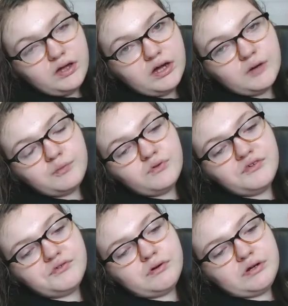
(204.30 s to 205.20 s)
A
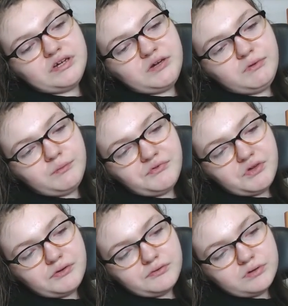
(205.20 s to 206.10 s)
police car came up
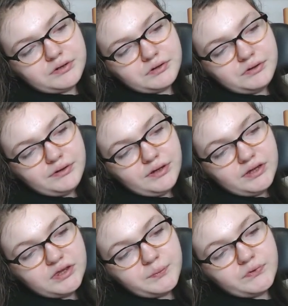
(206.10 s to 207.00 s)
beside Loretta.
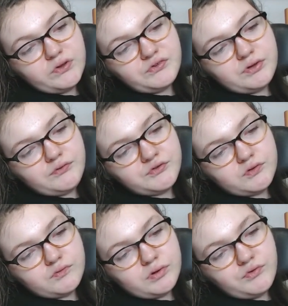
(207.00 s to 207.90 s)
The police
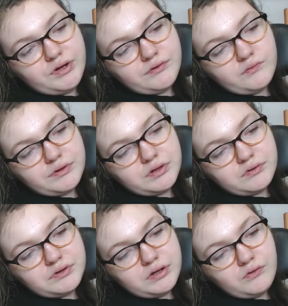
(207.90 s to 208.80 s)
officer rolled down the window
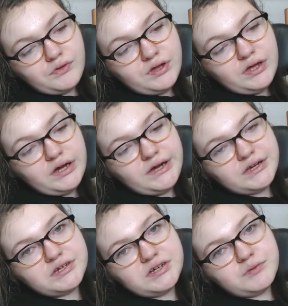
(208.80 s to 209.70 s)
and yelled,
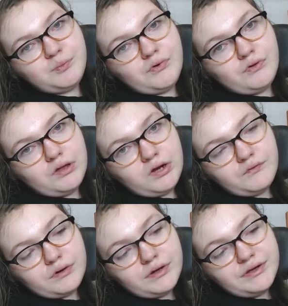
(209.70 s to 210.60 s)
"Hey, kid, pull
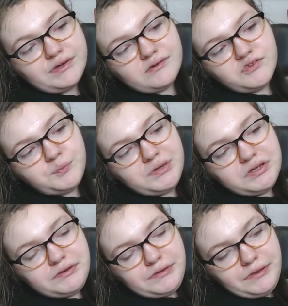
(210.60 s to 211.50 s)
over. You're
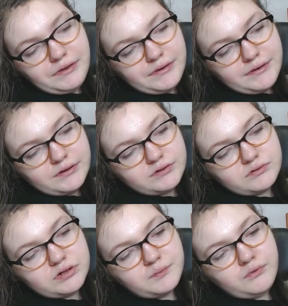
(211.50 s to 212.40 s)
speeding."
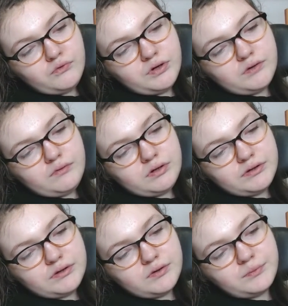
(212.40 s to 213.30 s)
Loretta pulled over
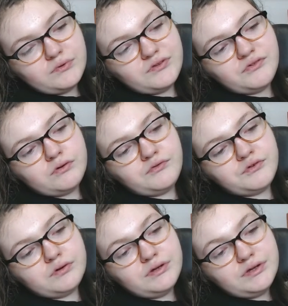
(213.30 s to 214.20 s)
and the police
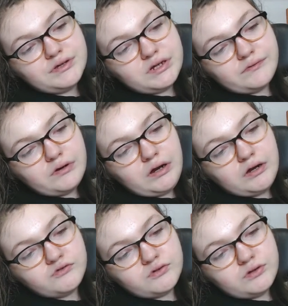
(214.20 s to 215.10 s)
officer gave her a
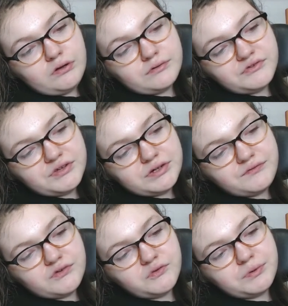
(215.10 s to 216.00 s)
$100
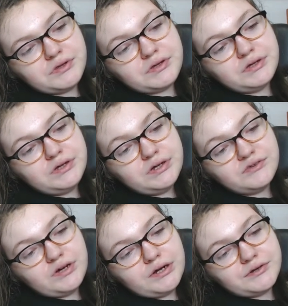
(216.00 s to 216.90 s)
ticket for speeding,
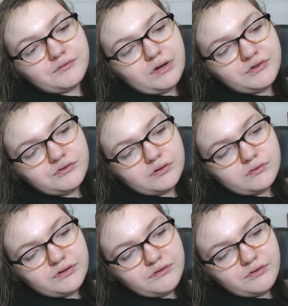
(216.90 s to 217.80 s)
tied it right to her
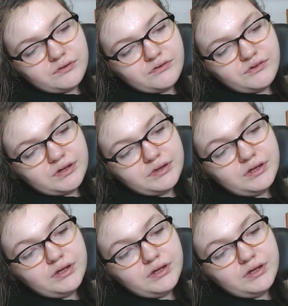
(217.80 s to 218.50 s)
wrist, and said,